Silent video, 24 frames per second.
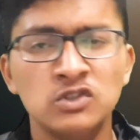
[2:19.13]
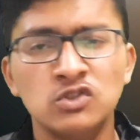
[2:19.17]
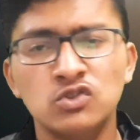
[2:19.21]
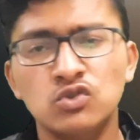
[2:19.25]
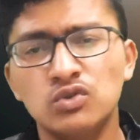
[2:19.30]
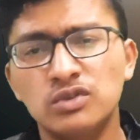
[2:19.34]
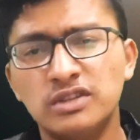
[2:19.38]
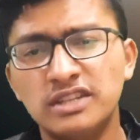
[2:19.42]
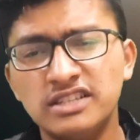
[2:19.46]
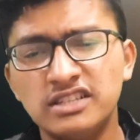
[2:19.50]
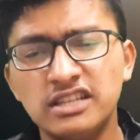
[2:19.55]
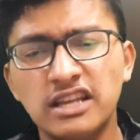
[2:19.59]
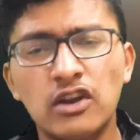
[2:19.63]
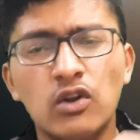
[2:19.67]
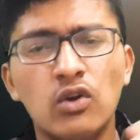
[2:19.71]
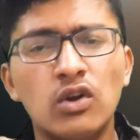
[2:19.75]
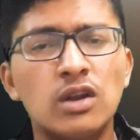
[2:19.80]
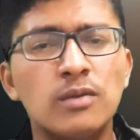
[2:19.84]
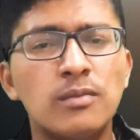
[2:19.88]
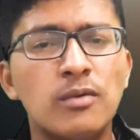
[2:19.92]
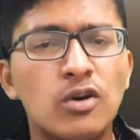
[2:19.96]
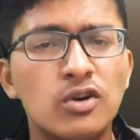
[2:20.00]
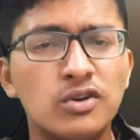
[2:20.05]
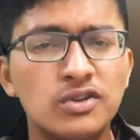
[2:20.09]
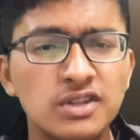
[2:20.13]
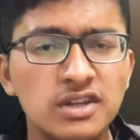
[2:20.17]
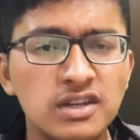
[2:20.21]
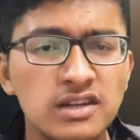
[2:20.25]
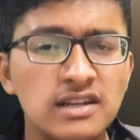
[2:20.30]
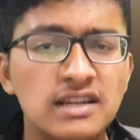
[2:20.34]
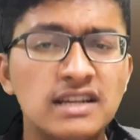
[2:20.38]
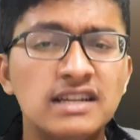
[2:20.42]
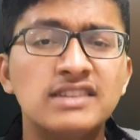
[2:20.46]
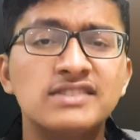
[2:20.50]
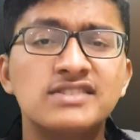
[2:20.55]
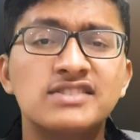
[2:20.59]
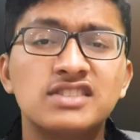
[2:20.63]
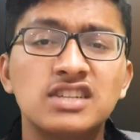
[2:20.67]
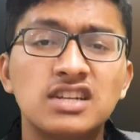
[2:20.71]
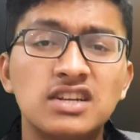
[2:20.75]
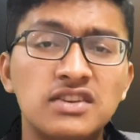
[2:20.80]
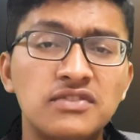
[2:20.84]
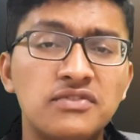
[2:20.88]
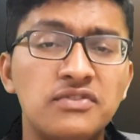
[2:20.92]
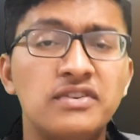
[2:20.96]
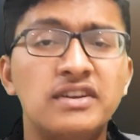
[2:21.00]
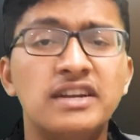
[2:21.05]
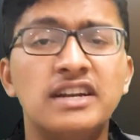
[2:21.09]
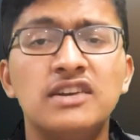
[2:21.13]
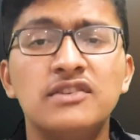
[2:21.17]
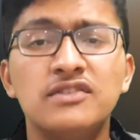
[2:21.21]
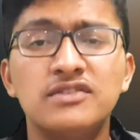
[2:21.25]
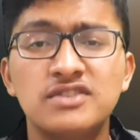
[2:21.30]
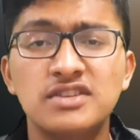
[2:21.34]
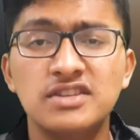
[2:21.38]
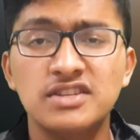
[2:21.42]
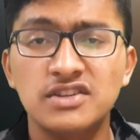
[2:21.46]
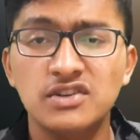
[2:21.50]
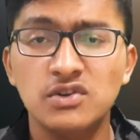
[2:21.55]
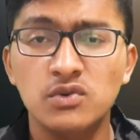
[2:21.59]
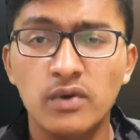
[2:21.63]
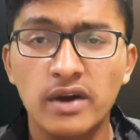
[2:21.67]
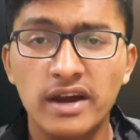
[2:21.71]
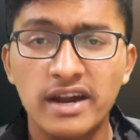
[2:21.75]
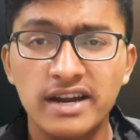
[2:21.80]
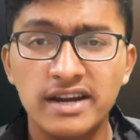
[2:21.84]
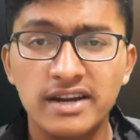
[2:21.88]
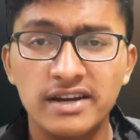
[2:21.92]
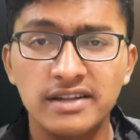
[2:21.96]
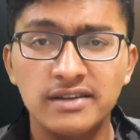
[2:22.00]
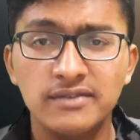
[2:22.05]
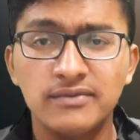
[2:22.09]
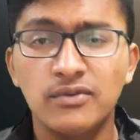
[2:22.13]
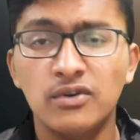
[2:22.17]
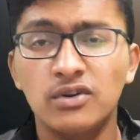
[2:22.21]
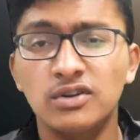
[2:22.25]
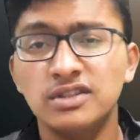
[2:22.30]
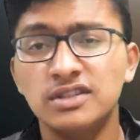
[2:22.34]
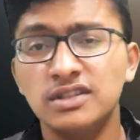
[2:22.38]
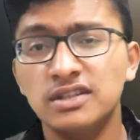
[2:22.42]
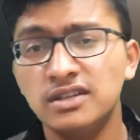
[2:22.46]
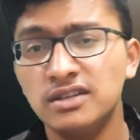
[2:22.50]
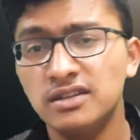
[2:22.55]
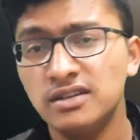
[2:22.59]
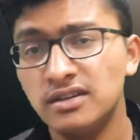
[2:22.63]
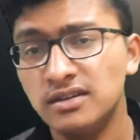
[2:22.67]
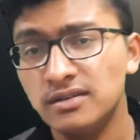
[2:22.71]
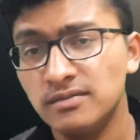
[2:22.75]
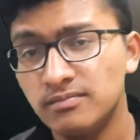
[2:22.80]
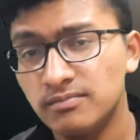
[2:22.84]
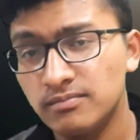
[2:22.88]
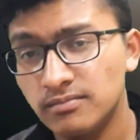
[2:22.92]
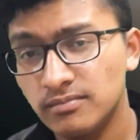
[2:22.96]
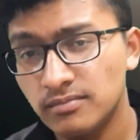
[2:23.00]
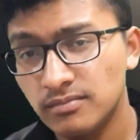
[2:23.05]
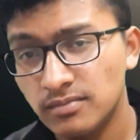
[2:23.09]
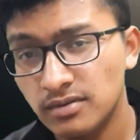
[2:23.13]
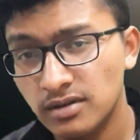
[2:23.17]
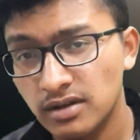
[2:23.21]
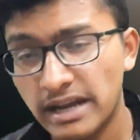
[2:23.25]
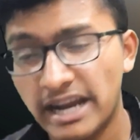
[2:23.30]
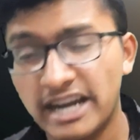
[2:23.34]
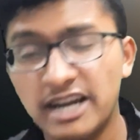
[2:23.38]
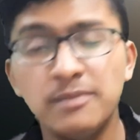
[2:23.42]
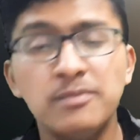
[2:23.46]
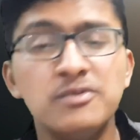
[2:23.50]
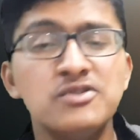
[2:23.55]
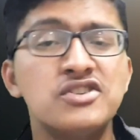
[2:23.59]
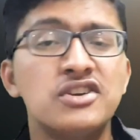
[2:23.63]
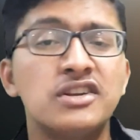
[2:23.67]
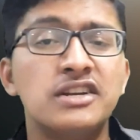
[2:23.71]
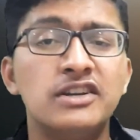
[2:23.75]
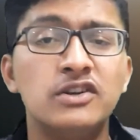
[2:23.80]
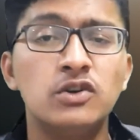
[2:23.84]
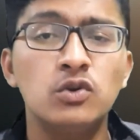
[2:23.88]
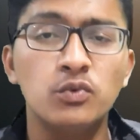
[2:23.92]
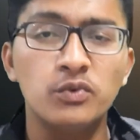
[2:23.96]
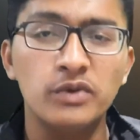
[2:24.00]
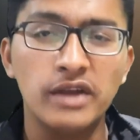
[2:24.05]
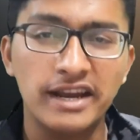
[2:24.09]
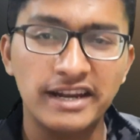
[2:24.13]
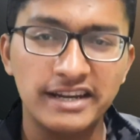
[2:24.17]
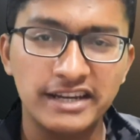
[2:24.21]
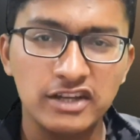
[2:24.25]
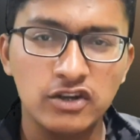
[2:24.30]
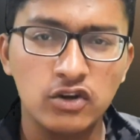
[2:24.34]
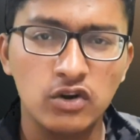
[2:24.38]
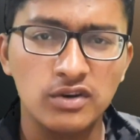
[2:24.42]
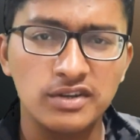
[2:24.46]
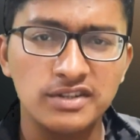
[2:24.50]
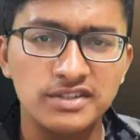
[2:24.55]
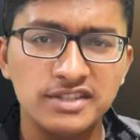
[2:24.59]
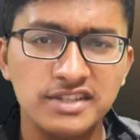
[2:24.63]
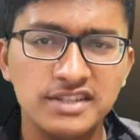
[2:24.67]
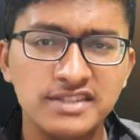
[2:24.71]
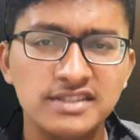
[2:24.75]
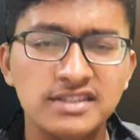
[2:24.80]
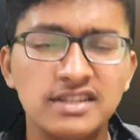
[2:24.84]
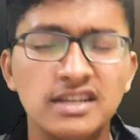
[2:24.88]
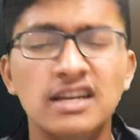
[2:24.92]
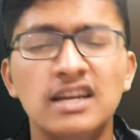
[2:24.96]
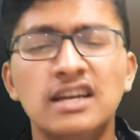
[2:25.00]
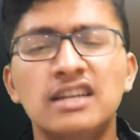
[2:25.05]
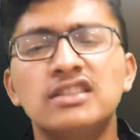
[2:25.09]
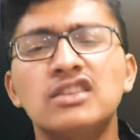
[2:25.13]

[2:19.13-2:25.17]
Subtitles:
So these are all about the certificate which is required for the admission into VIT colleges.